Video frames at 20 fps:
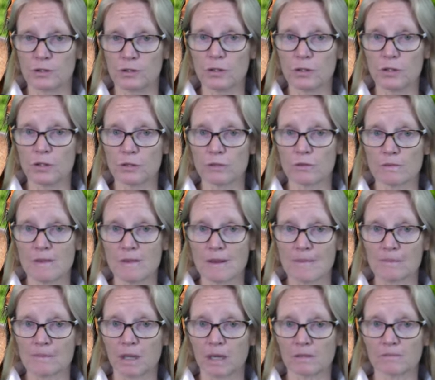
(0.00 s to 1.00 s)
do you
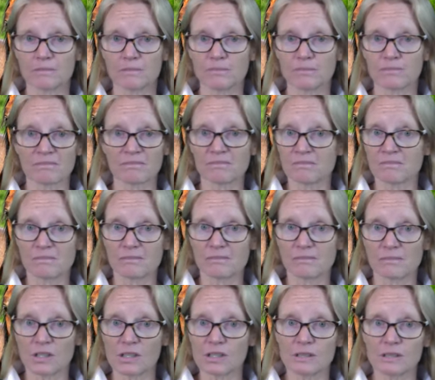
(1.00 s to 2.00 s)
remember?
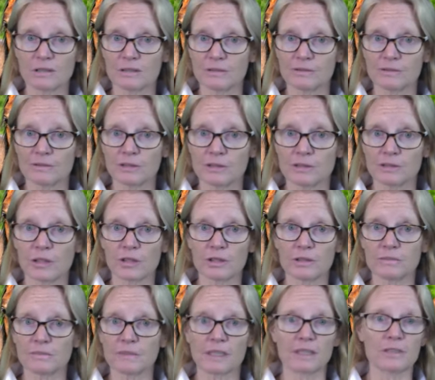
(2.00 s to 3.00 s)
No, you
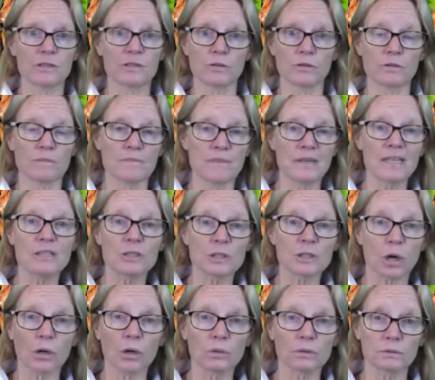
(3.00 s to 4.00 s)
don't, because you have been
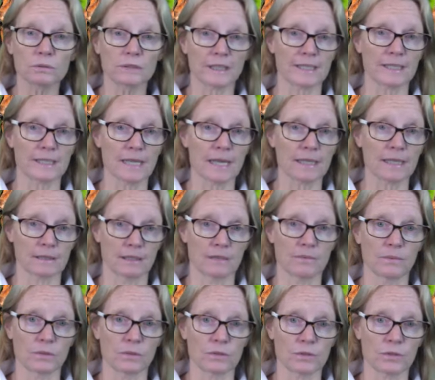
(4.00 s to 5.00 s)
told exactly
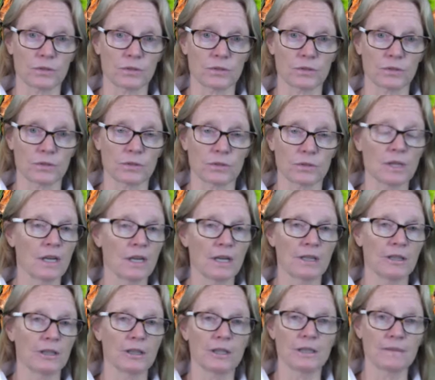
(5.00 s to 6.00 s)
what to do.
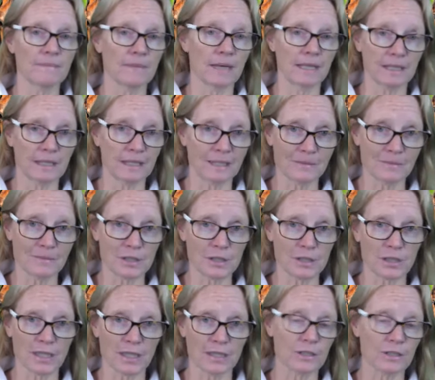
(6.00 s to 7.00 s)
You didn't make any
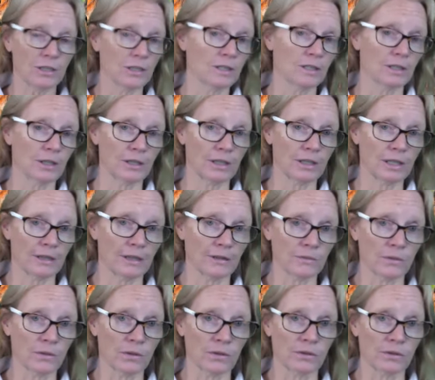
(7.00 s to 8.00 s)
mistakes. You didn't go down a
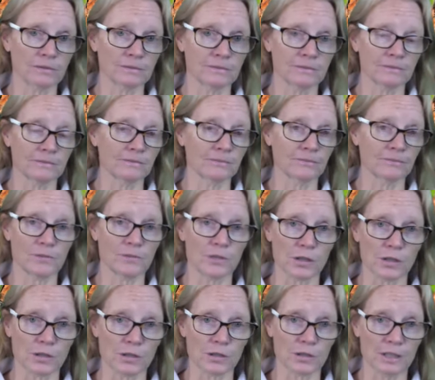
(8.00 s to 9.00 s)
wrong
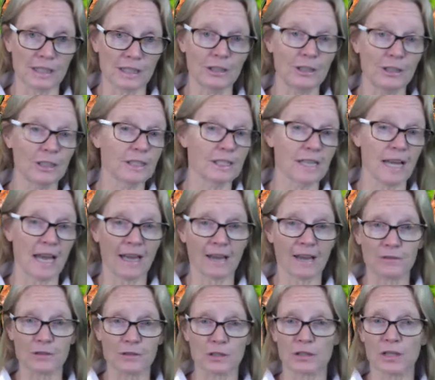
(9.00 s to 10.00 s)
turning. You didn't
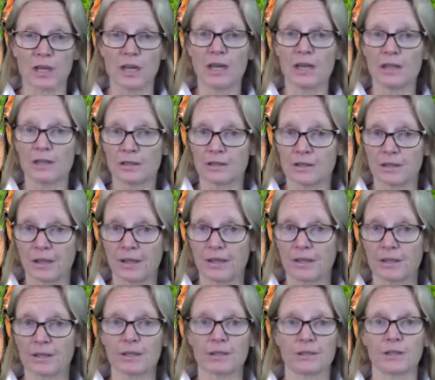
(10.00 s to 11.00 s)
have to
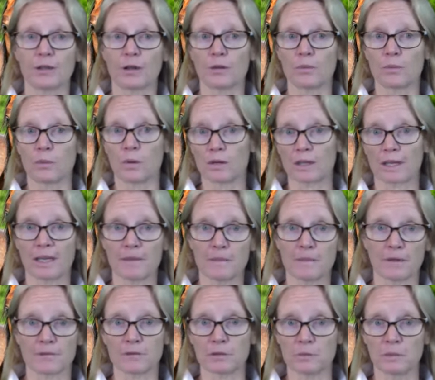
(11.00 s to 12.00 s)
think, you know, what came
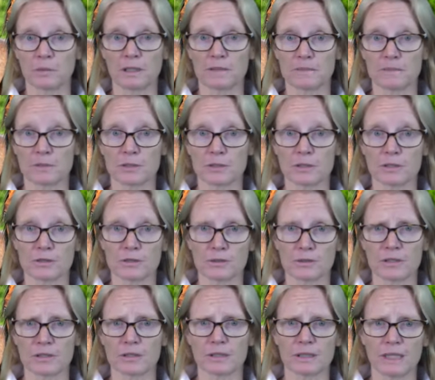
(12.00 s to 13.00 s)
after William Street? Do I
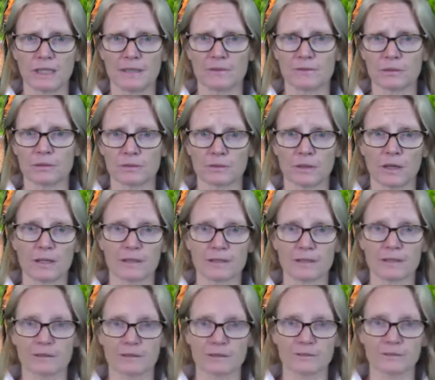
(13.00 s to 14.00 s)
turn left or right
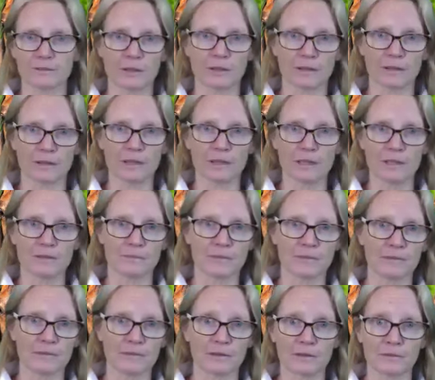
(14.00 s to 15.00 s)
on, you know,
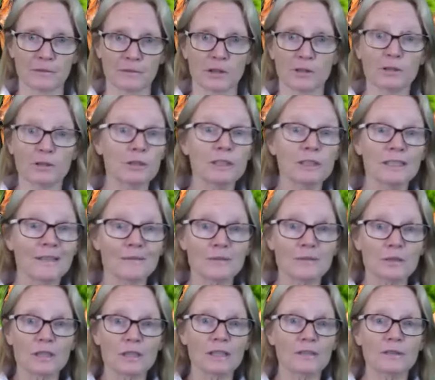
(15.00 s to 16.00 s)
Mayfair Road? You didn't have
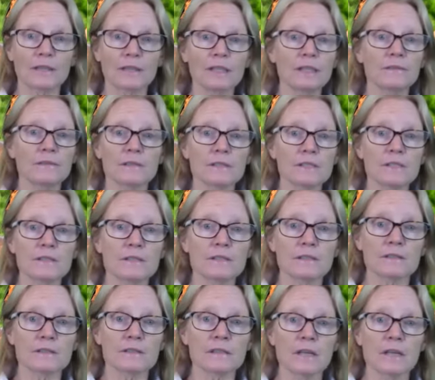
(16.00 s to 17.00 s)
to think of any of these
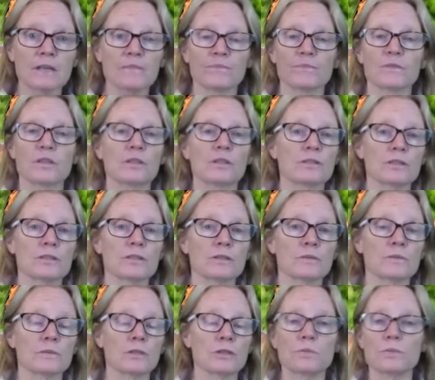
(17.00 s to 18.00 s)
things.
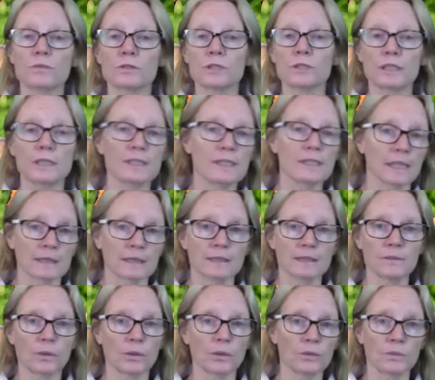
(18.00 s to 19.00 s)
You did exactly
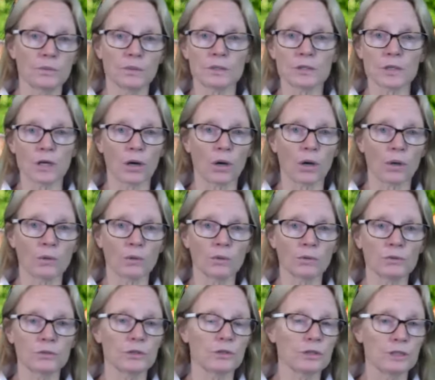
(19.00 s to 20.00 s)
what you were
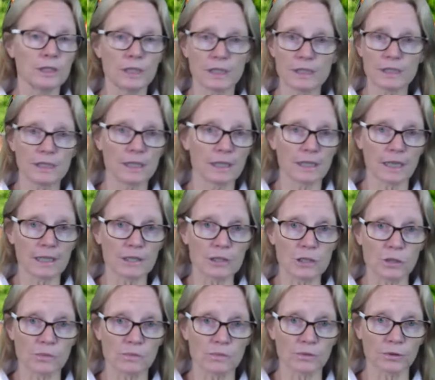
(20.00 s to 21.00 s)
told. You didn't
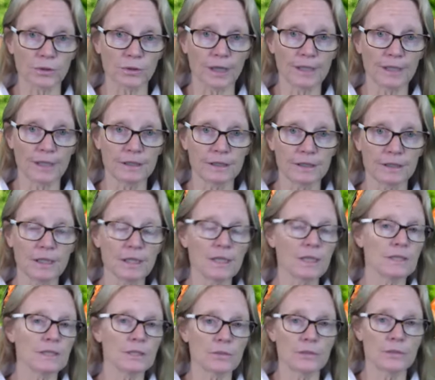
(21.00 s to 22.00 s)
engage your brain.
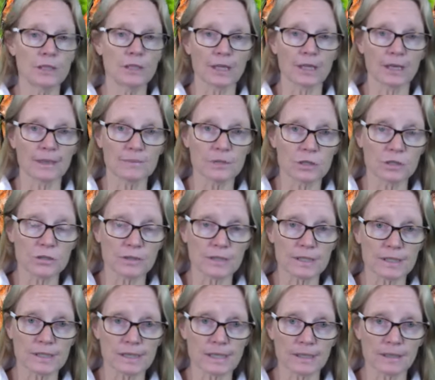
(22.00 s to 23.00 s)
So when you come to do it a
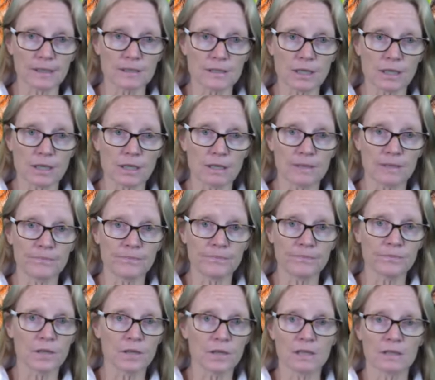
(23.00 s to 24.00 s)
second time,
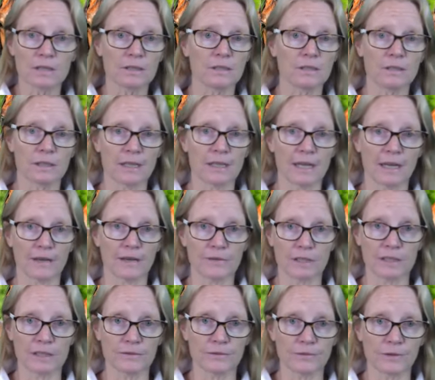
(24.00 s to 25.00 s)
you don't have
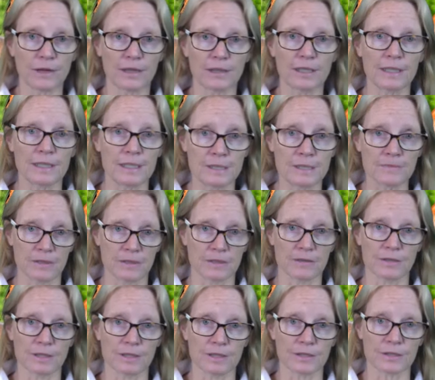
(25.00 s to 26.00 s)
any of that
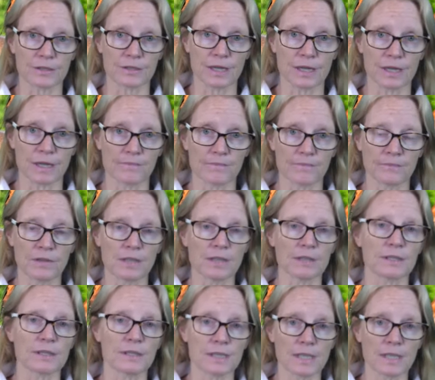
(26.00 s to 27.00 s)
experience there.
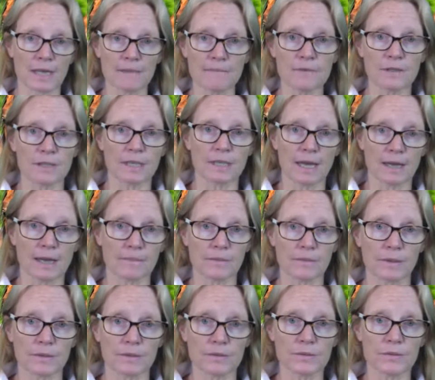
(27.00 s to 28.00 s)
The same thing
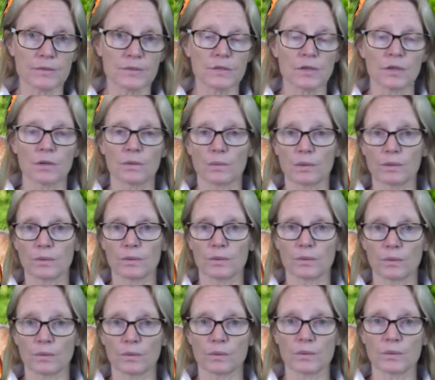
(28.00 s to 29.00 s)
happens when
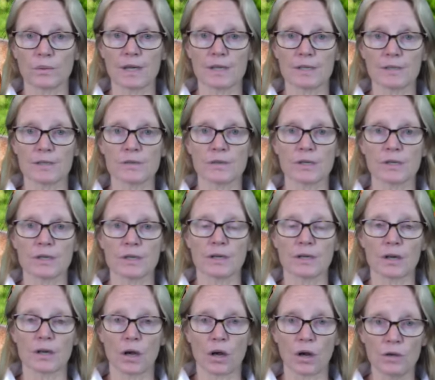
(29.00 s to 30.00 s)
you're always
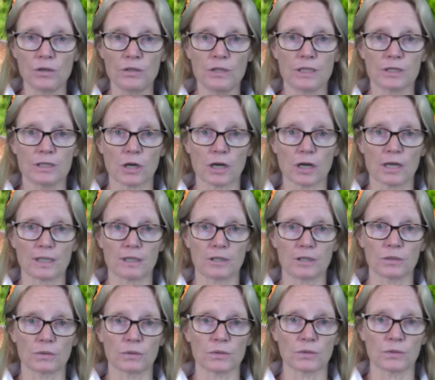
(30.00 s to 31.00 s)
only training
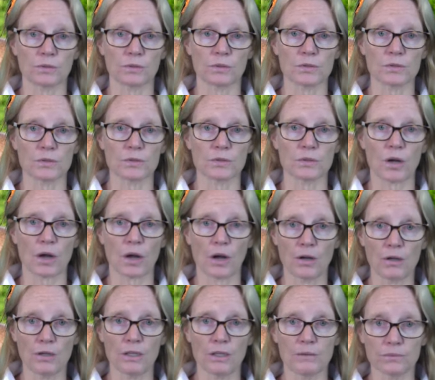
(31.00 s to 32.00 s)
your horse or
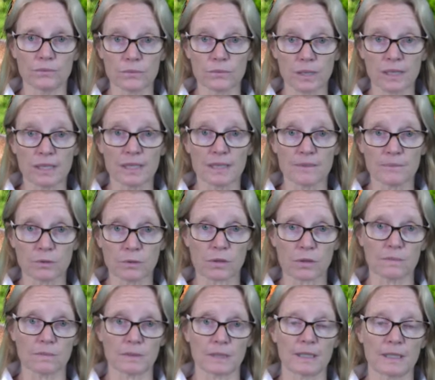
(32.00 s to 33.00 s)
only really
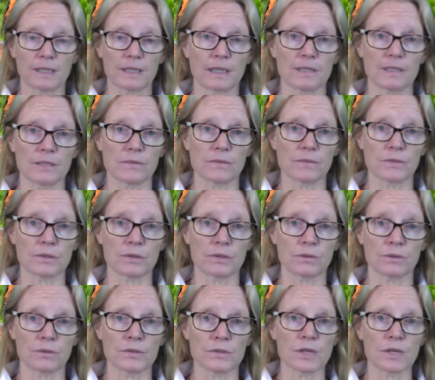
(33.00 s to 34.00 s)
properly engaging with your
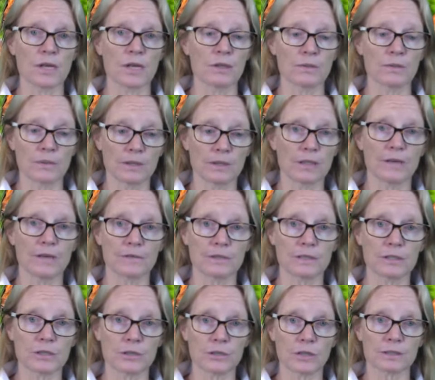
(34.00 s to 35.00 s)
horse when you have an
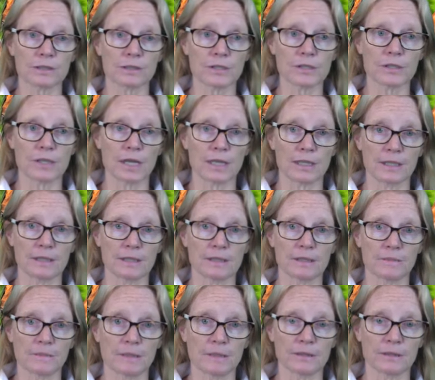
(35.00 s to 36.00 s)
instructor standing in
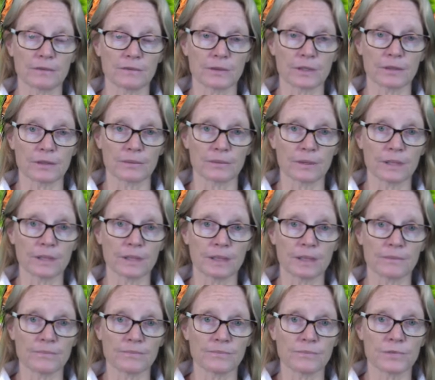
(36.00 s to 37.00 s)
the middle of the
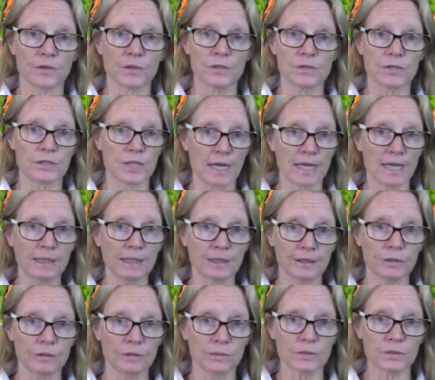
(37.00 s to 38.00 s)
arena who's telling
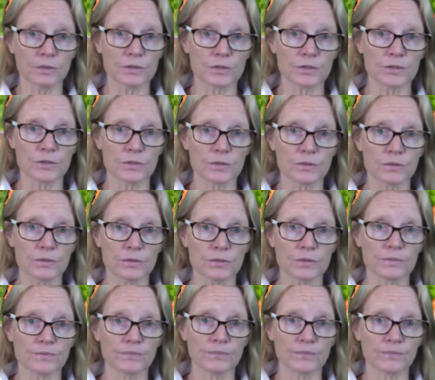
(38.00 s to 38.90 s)
you what to do.